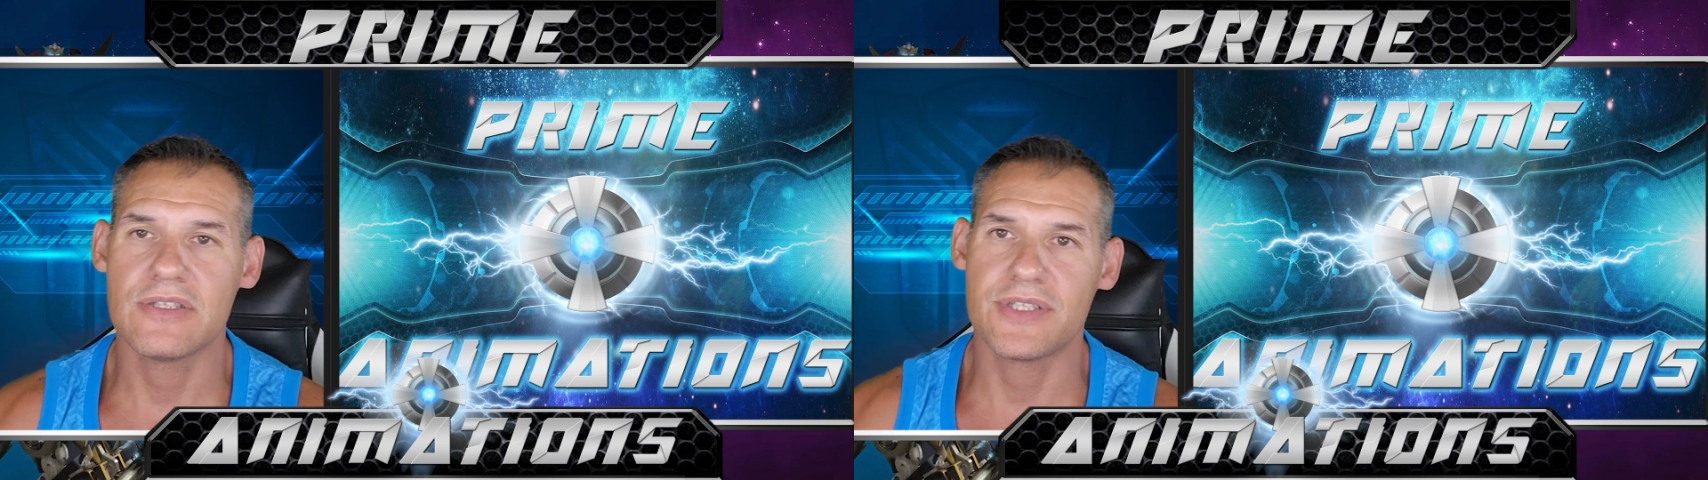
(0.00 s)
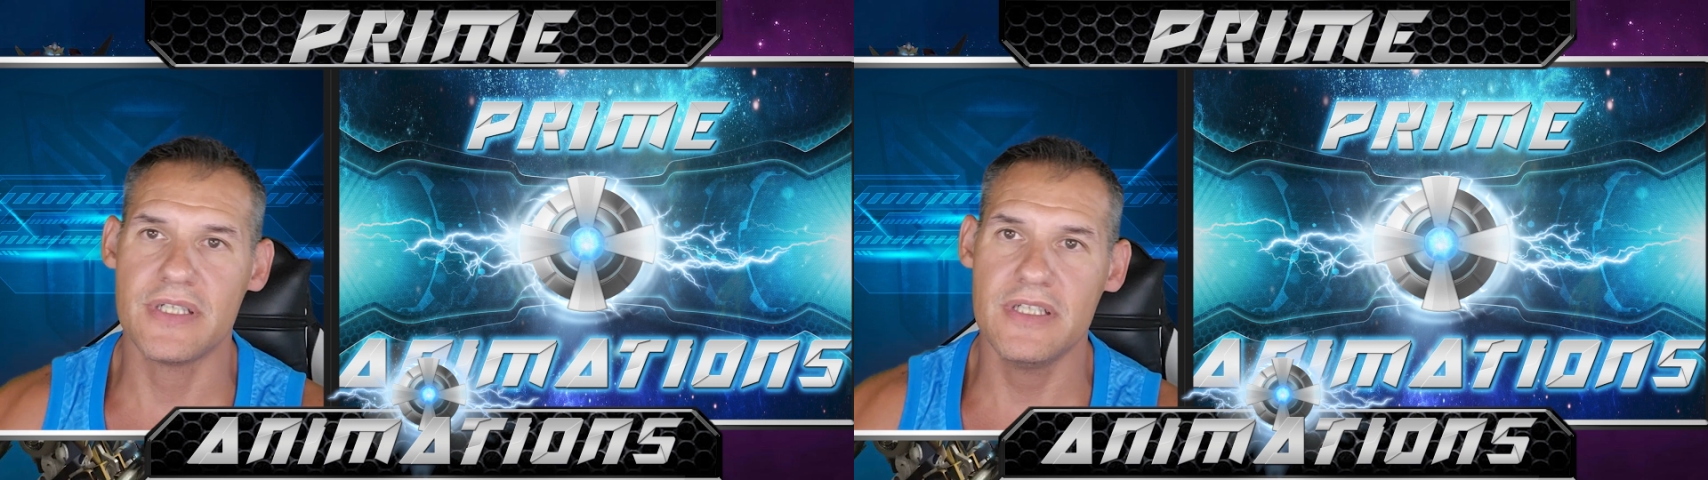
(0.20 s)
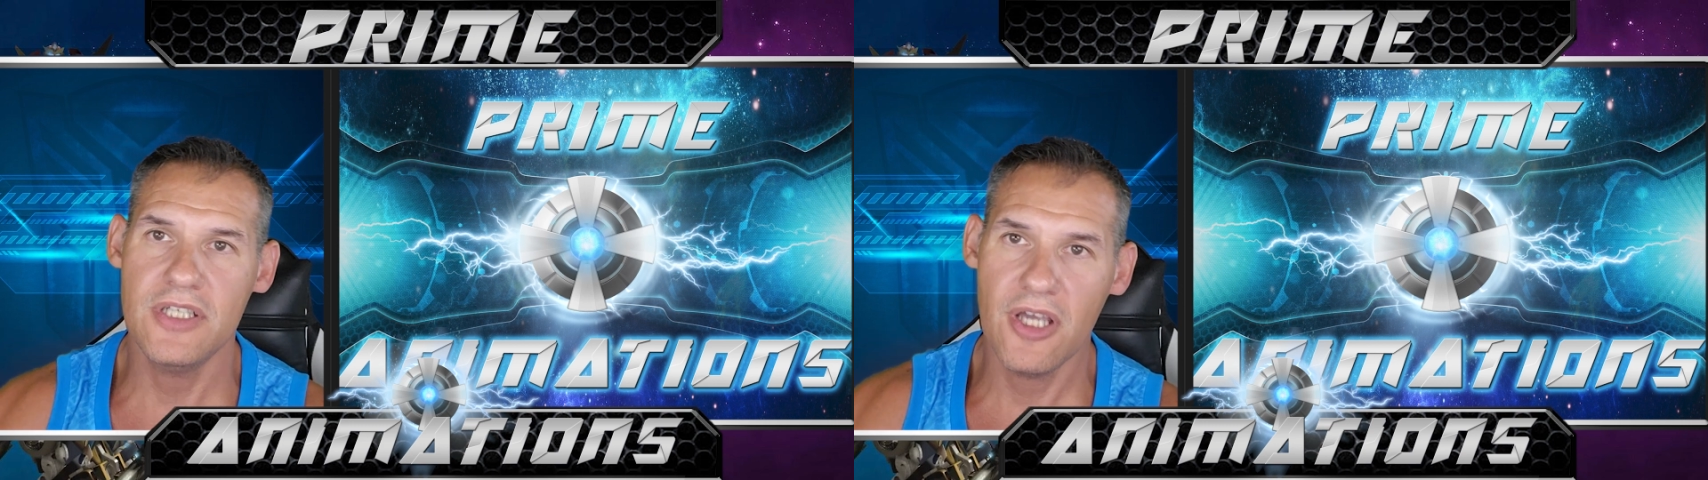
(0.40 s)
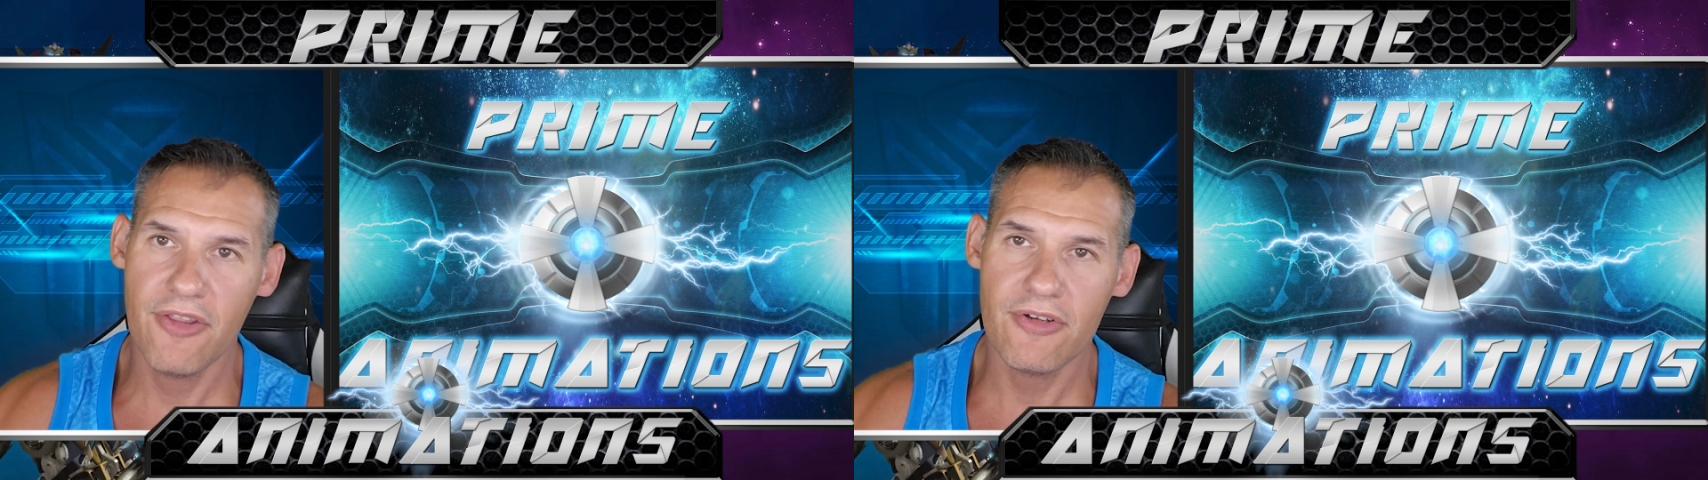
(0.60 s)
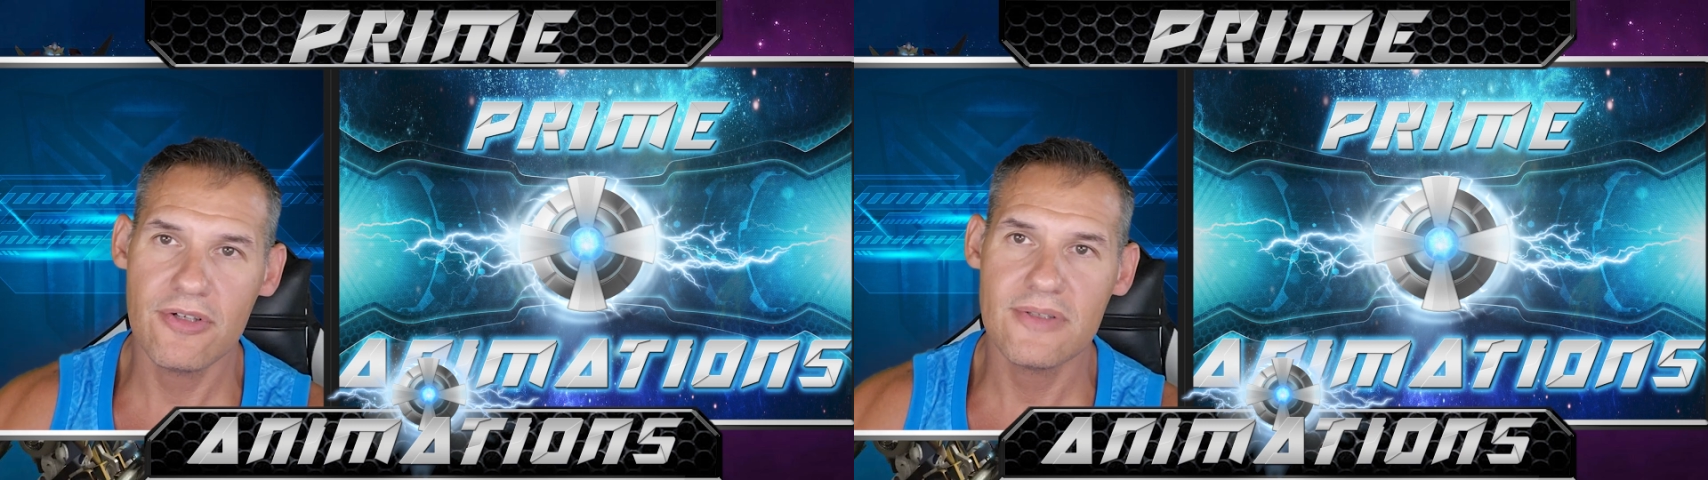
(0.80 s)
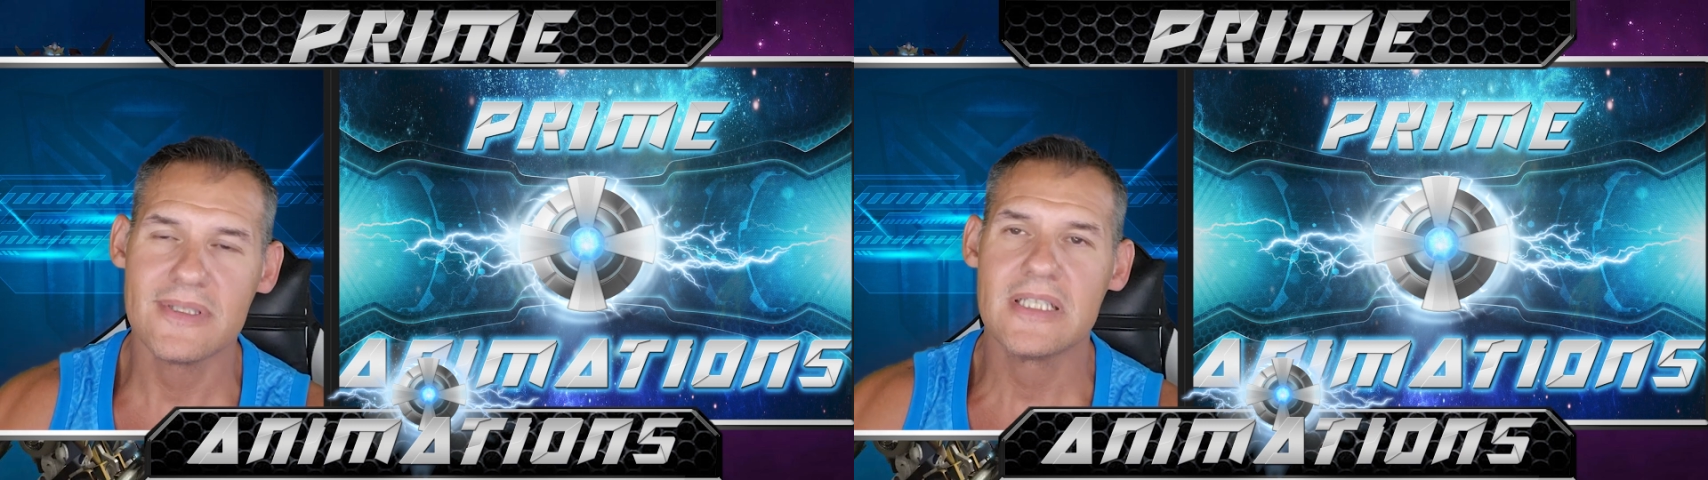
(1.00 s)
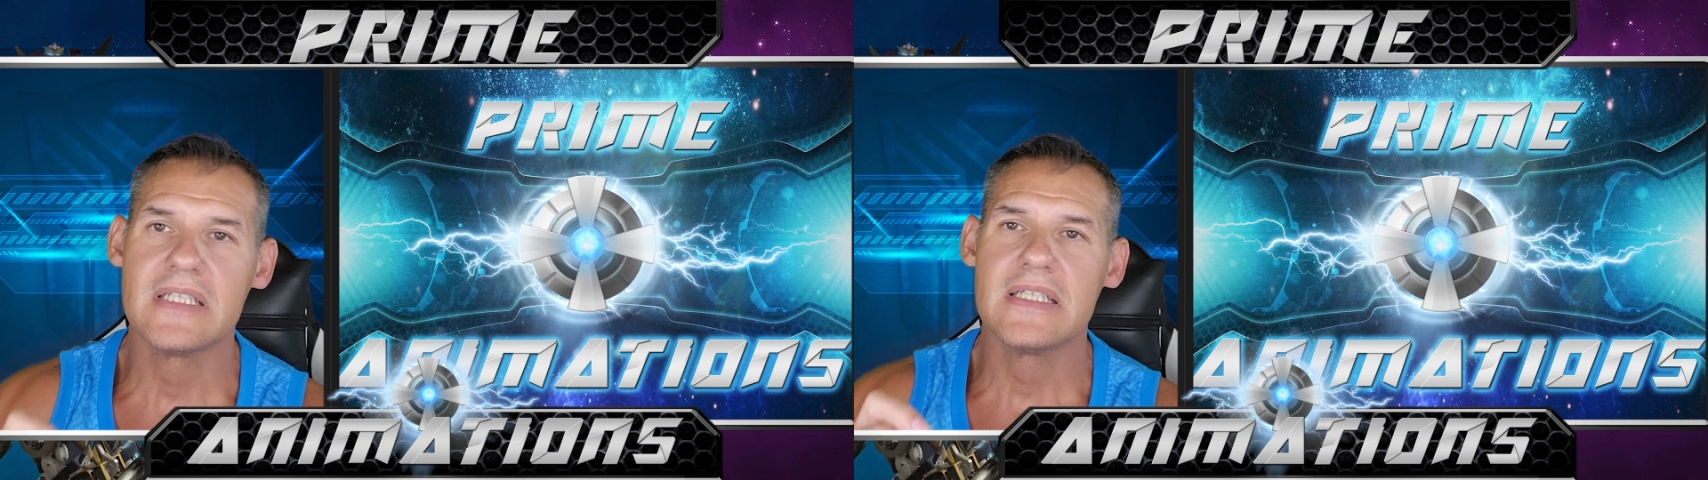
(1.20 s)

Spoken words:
there's another